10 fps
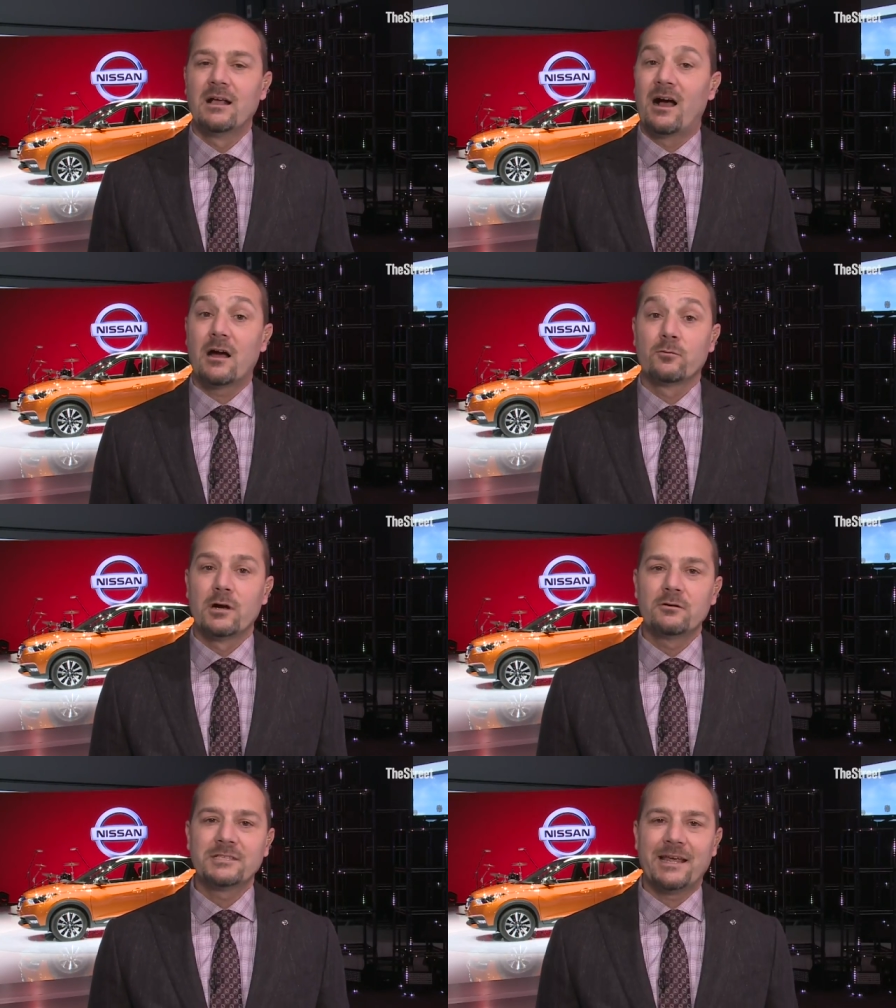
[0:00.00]
Our
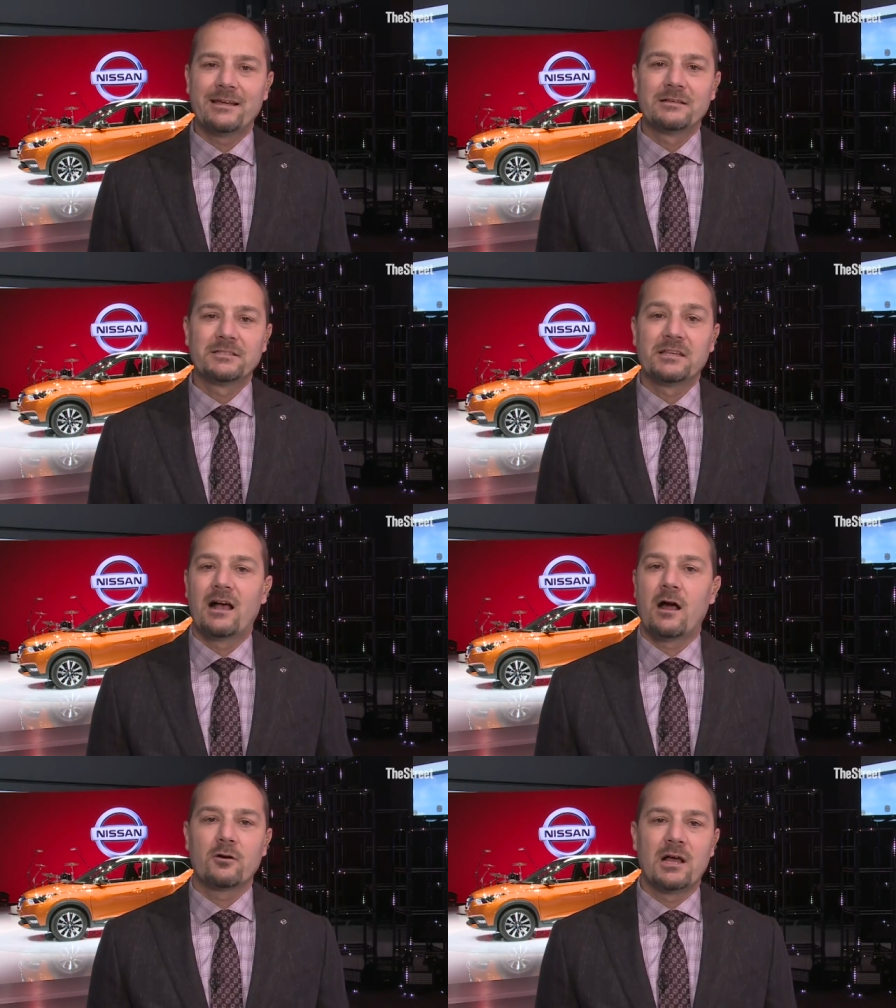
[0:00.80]
Rogue sales
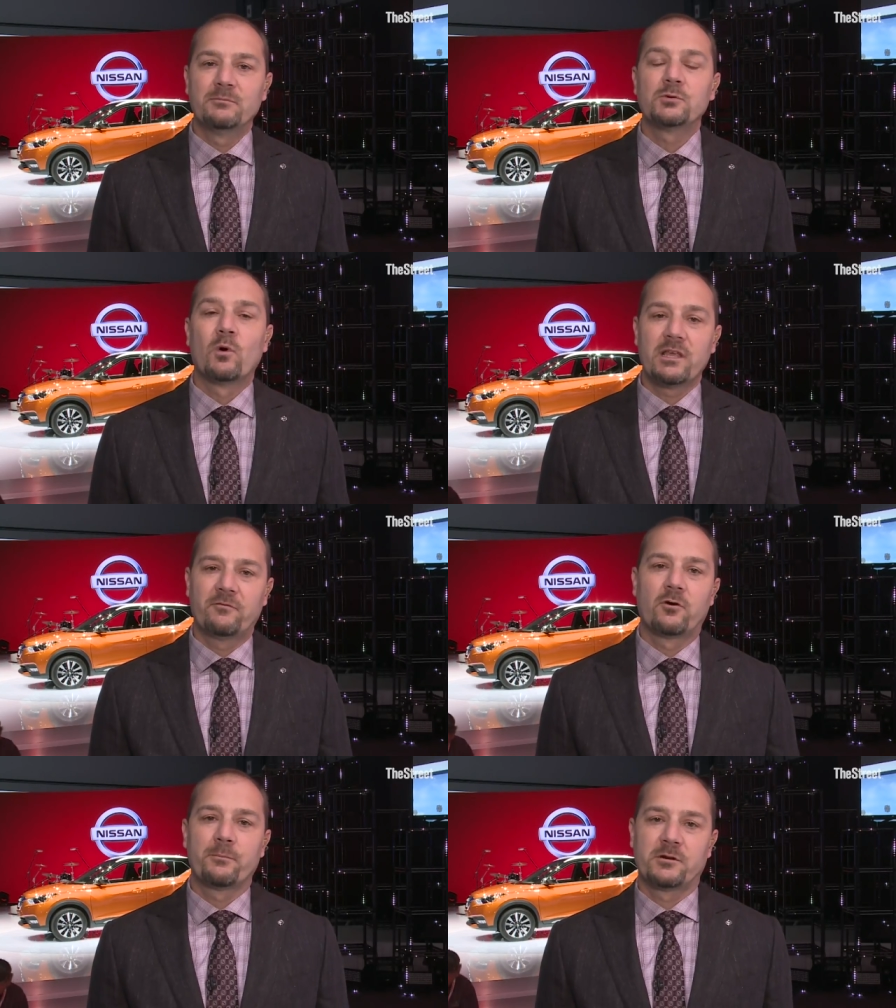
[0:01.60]
are up
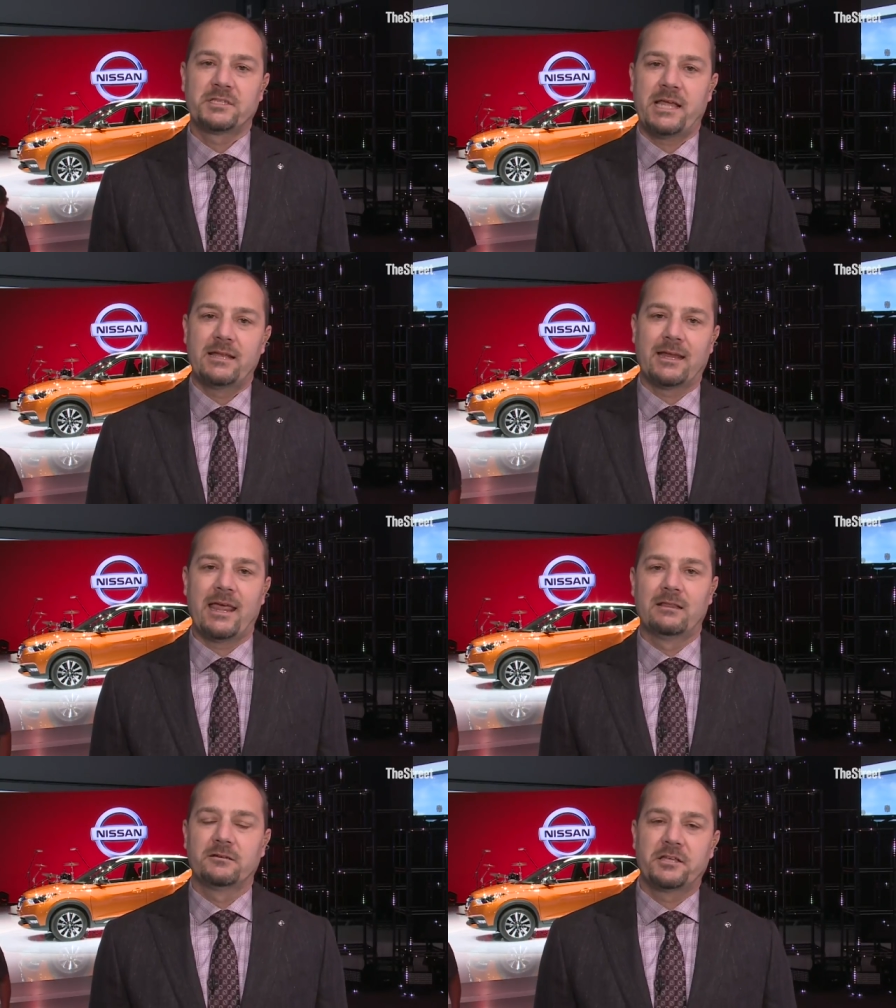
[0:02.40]
24%
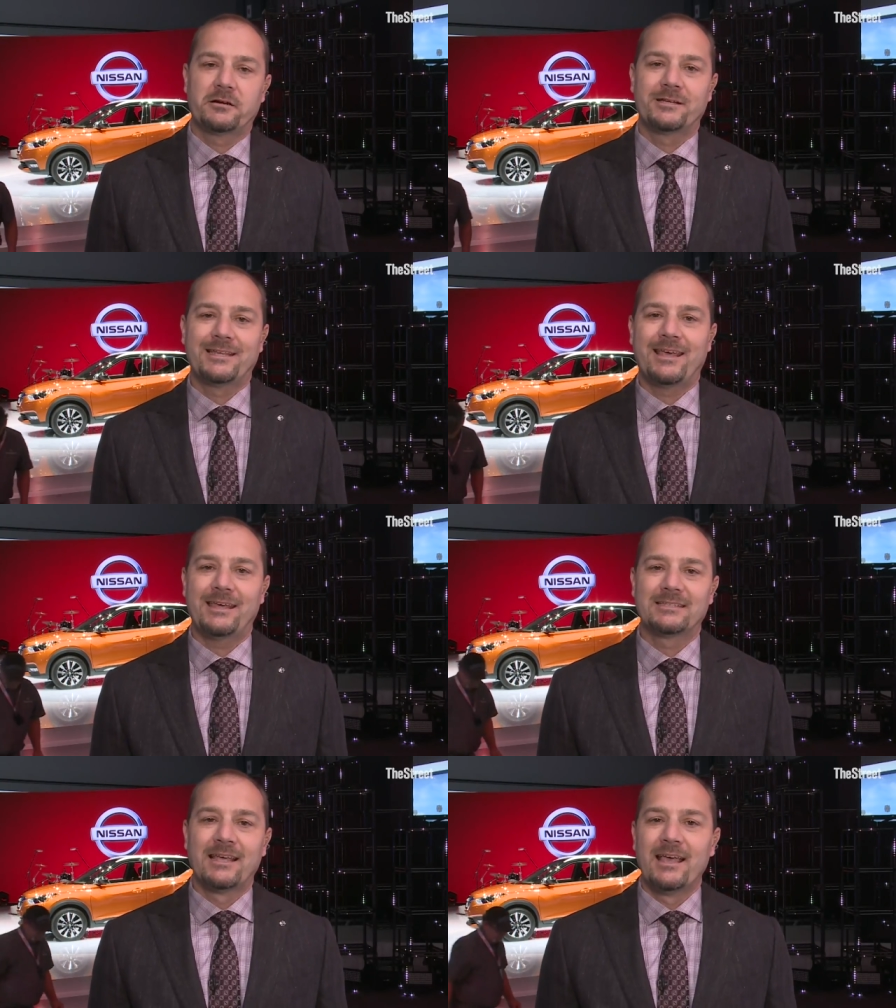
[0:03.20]
calendar year to
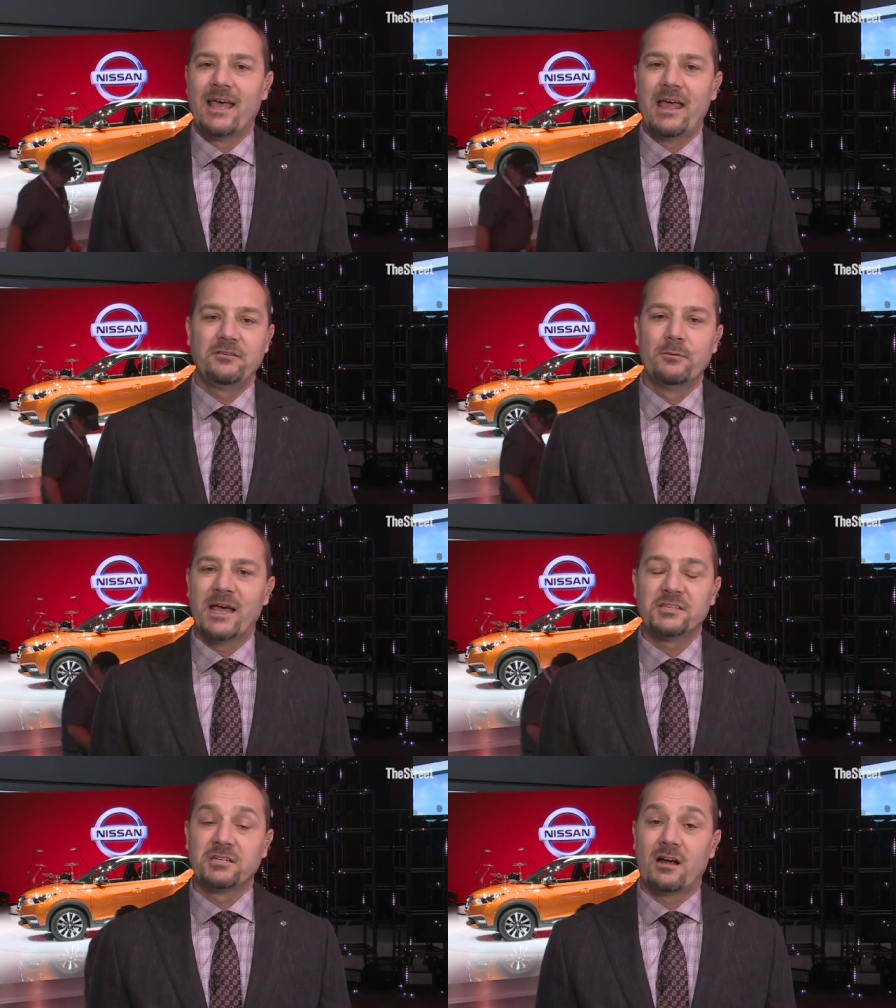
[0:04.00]
date. And you
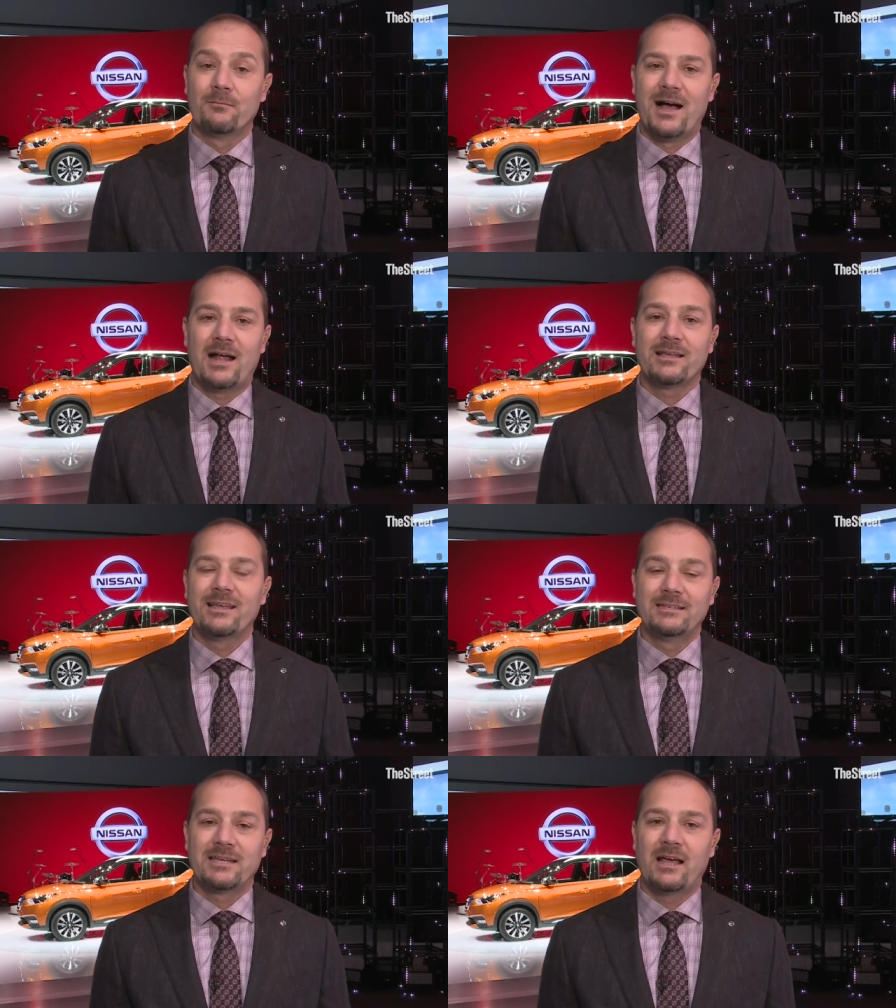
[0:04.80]
mentioned Armada
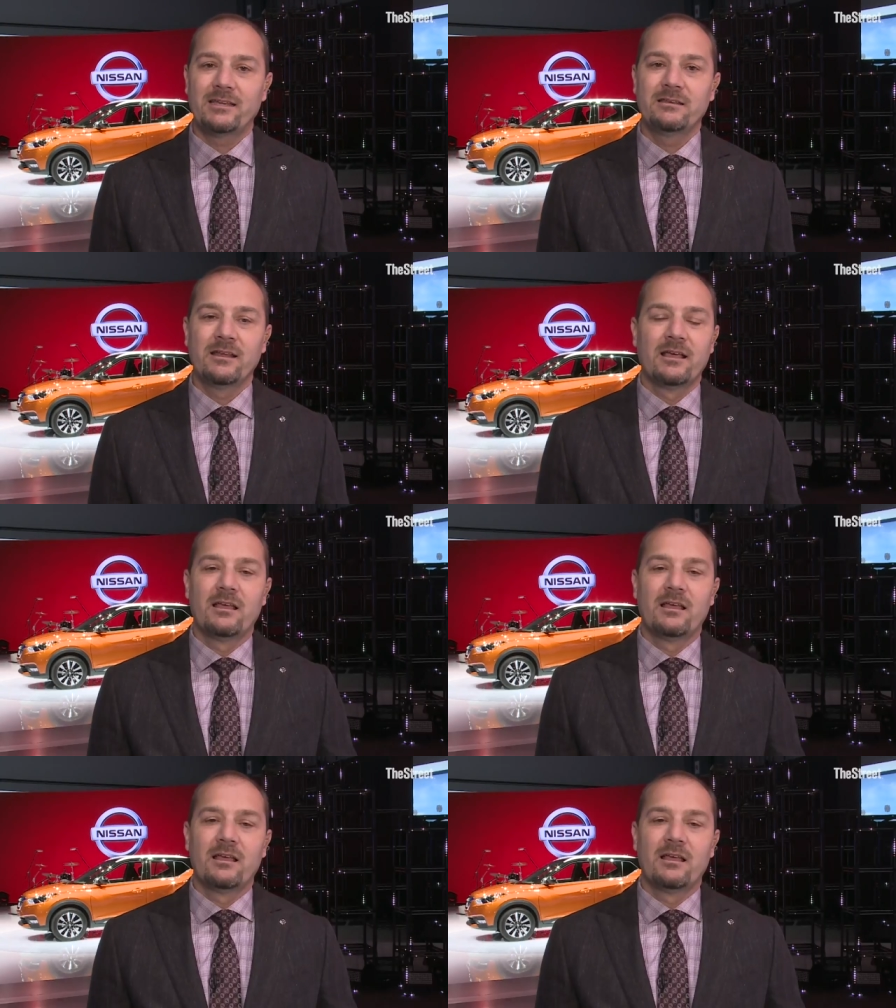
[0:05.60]
and Titan.